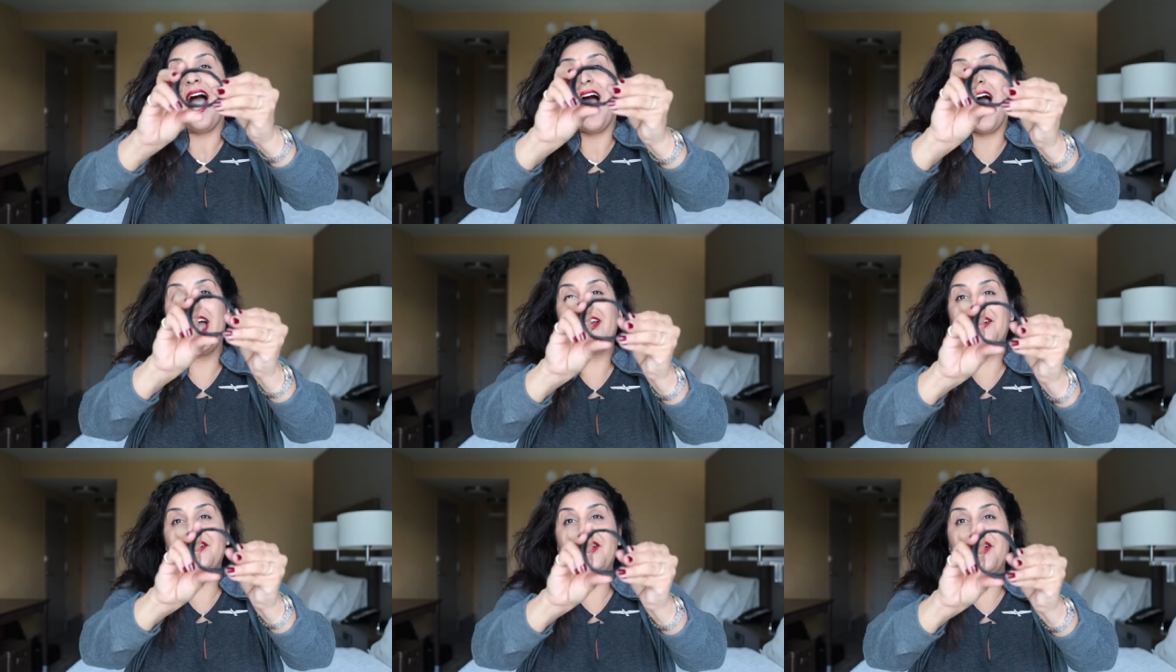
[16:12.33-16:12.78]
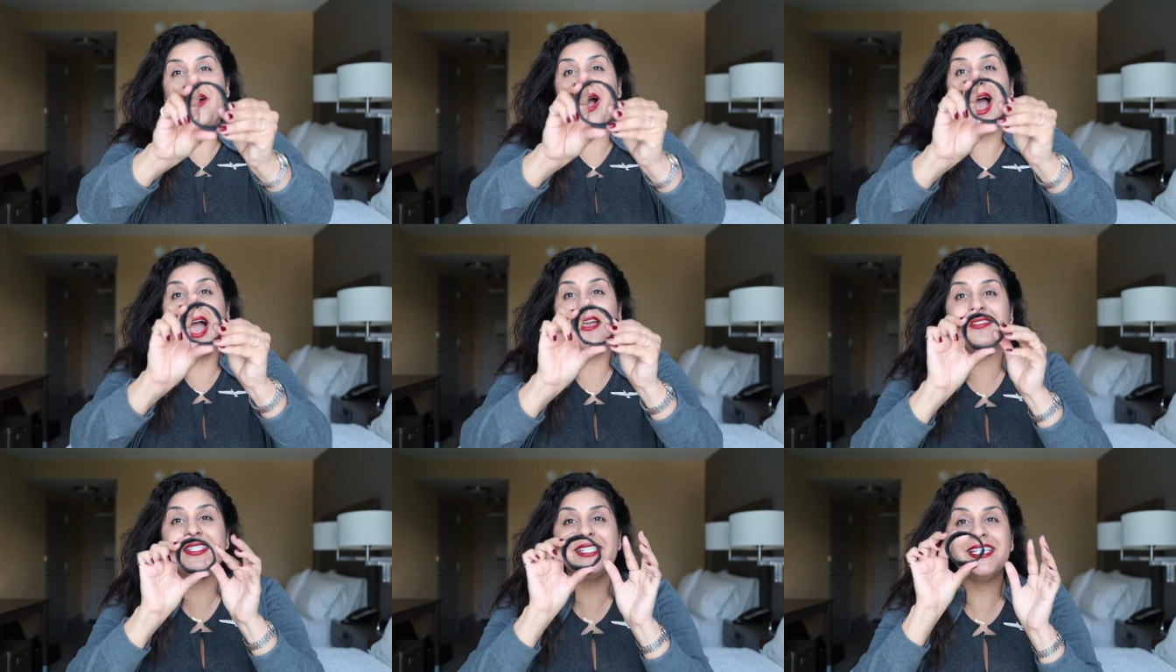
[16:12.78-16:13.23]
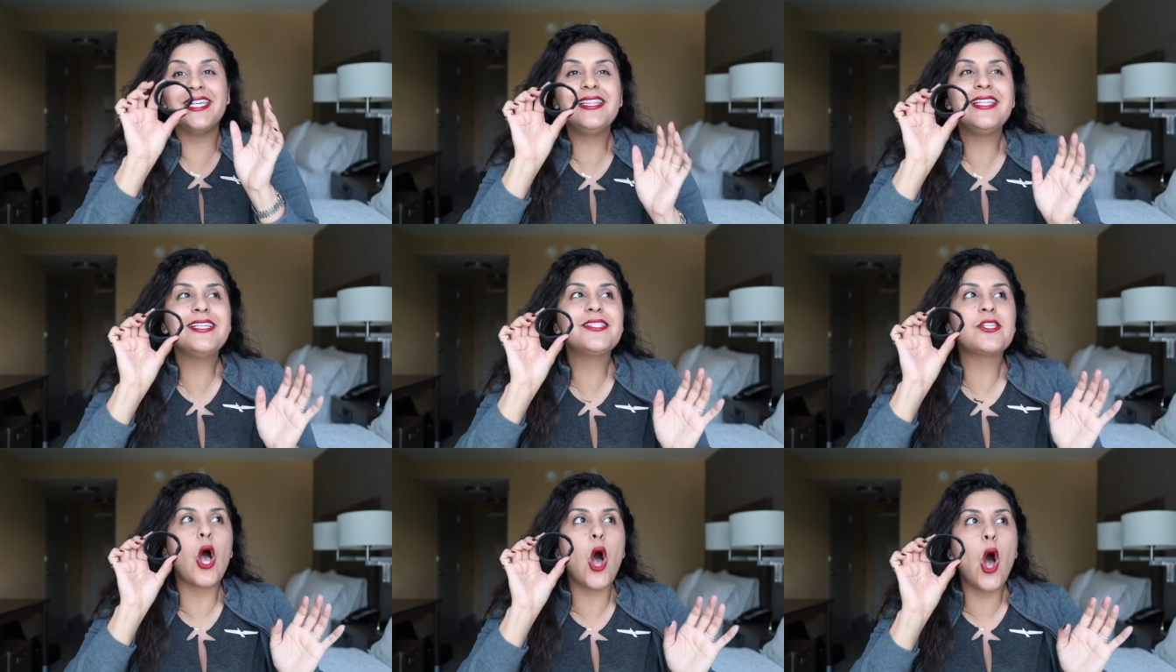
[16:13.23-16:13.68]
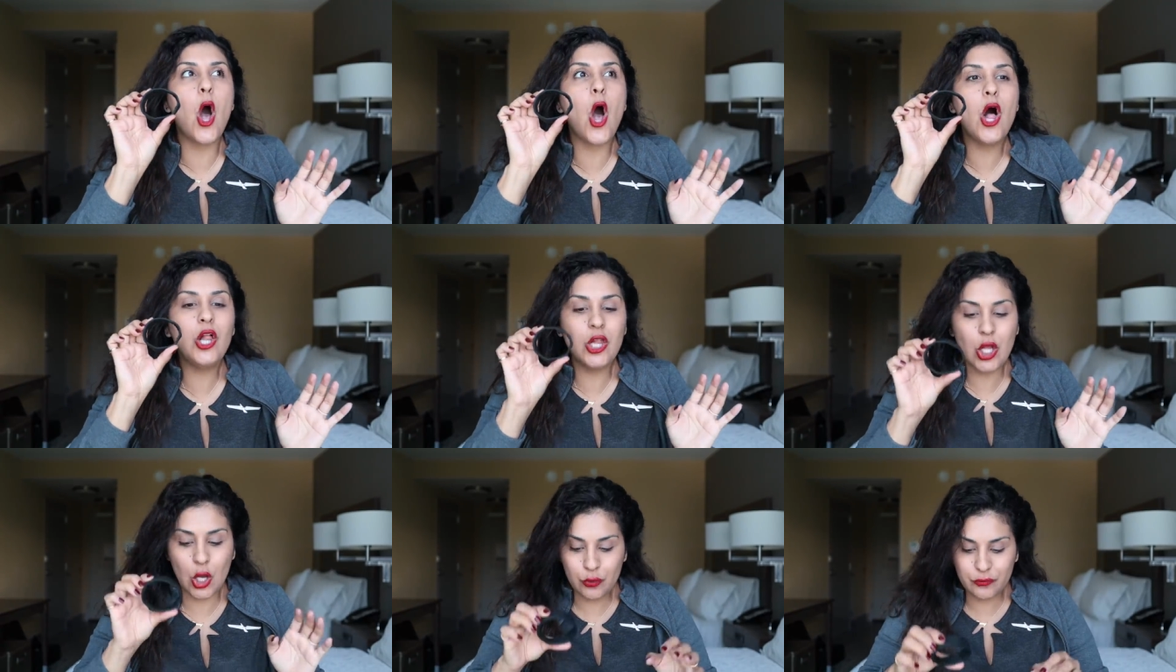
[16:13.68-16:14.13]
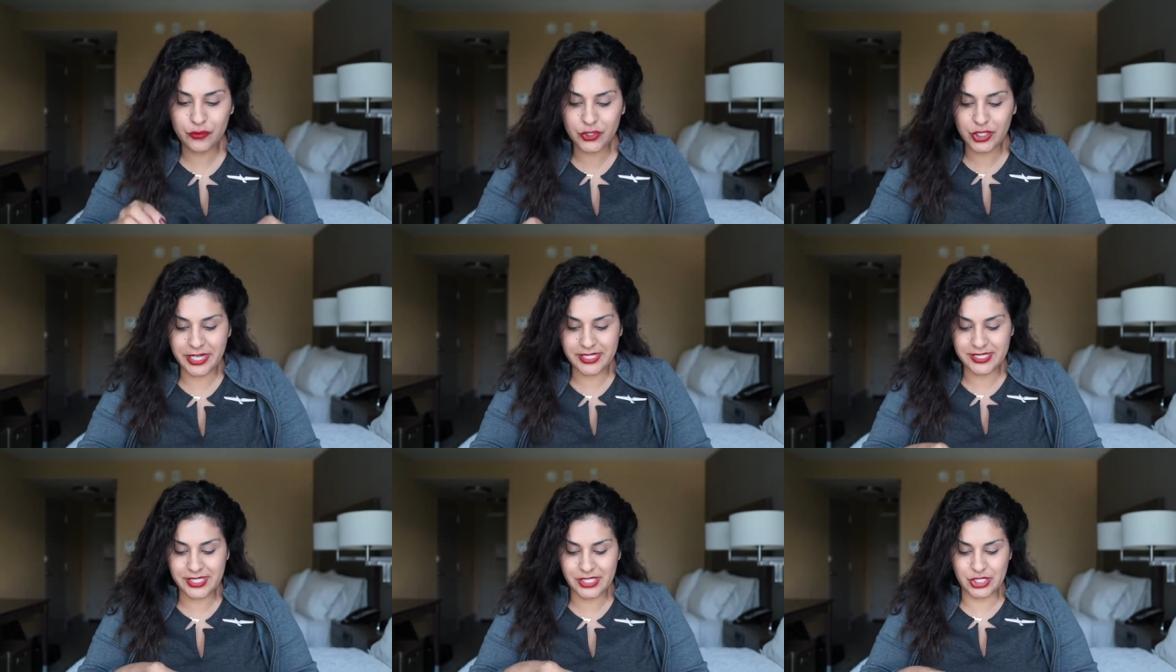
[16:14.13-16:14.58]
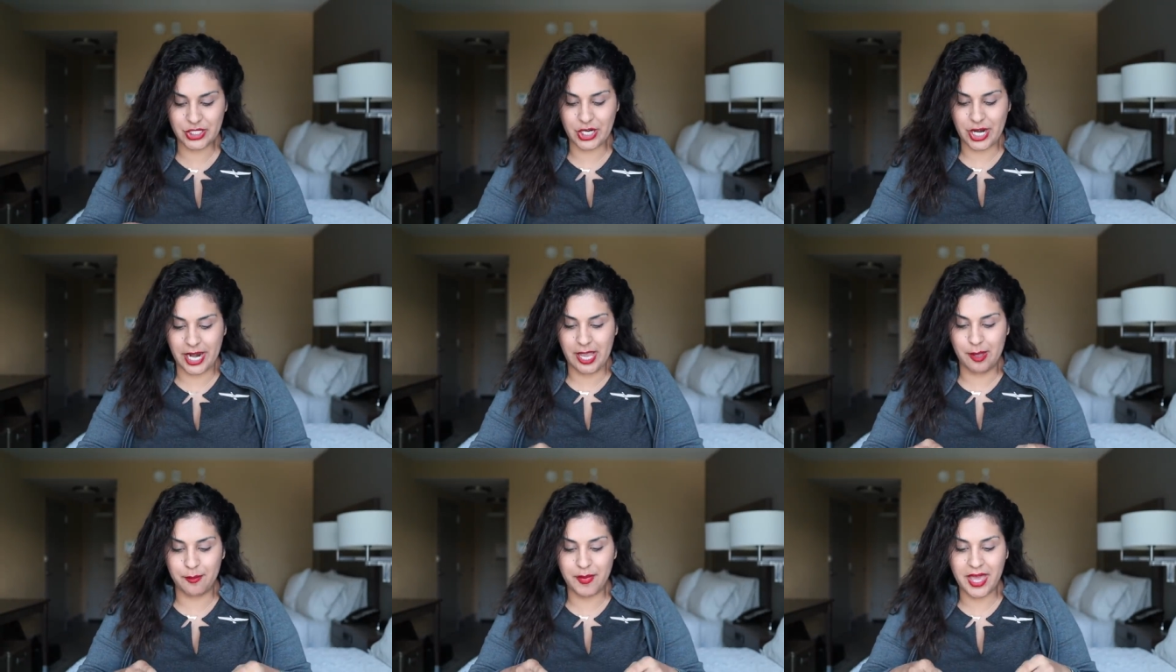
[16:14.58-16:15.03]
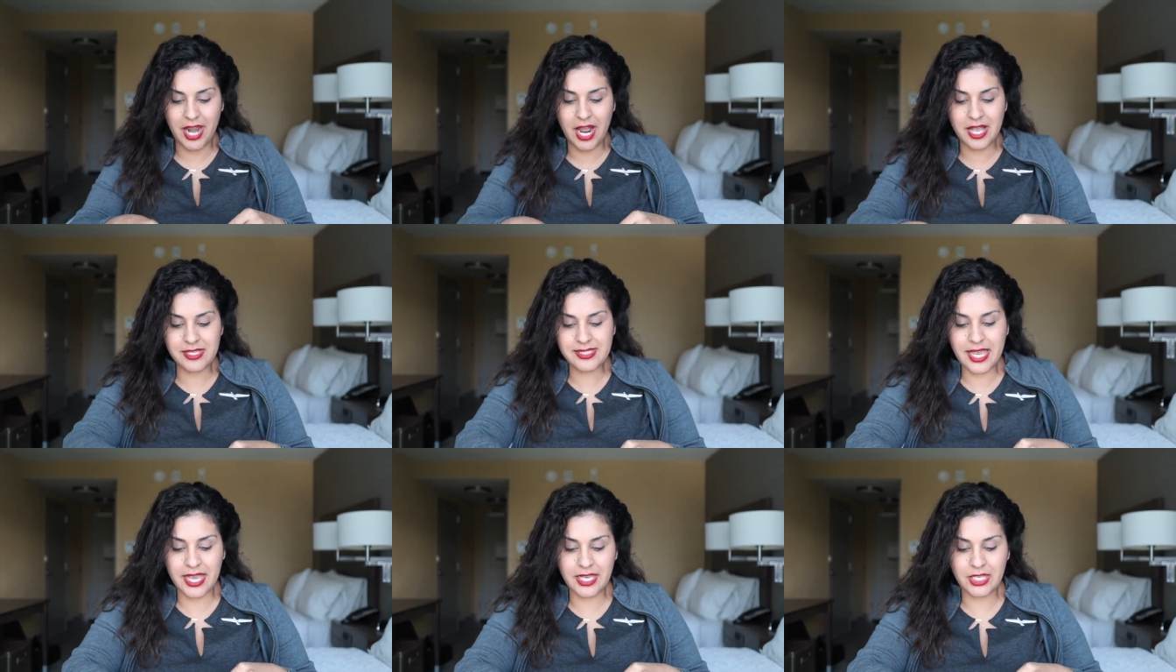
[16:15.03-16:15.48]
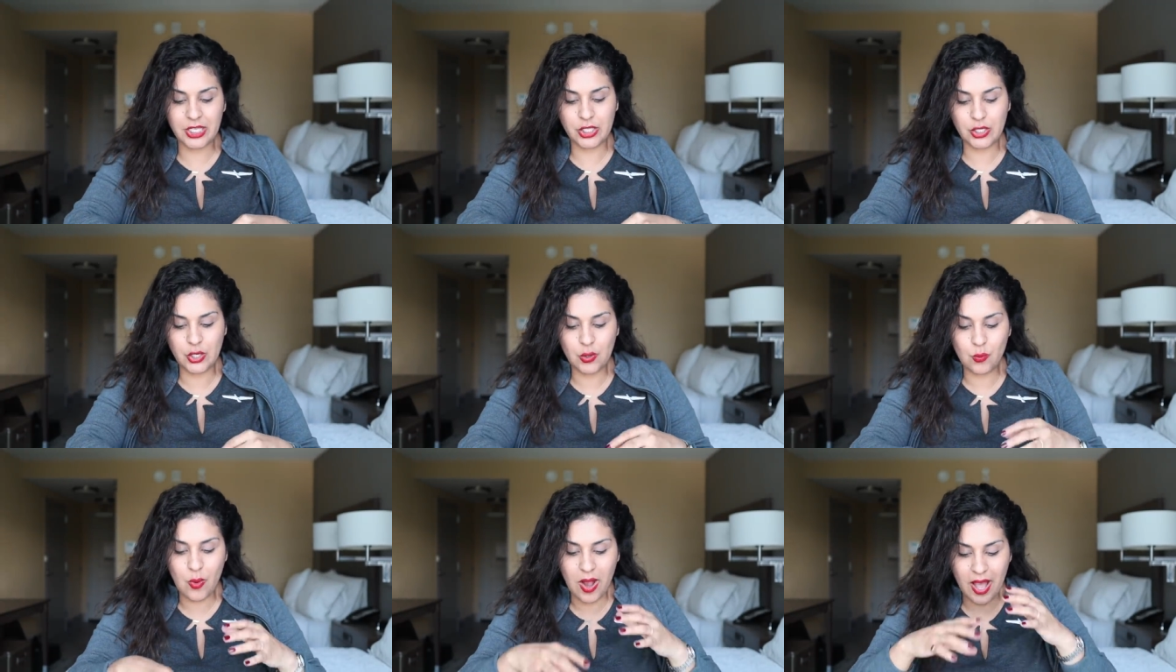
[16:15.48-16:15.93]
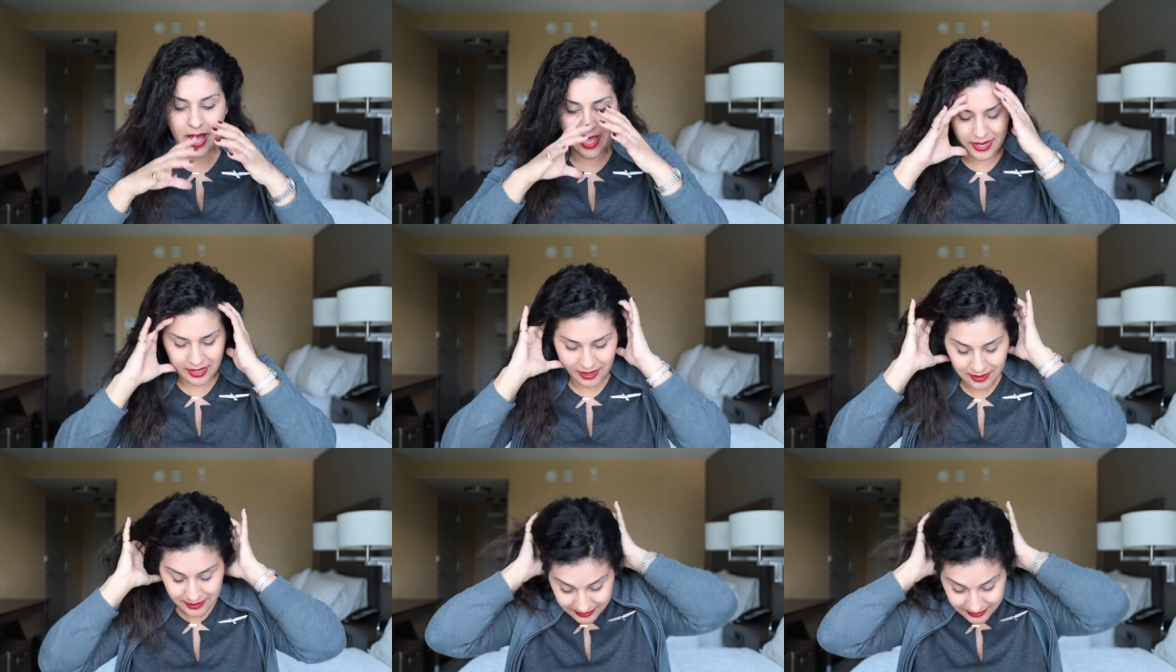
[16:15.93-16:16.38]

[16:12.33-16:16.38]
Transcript: I don't know, I've seen this all over Instagram and I was like, you know what?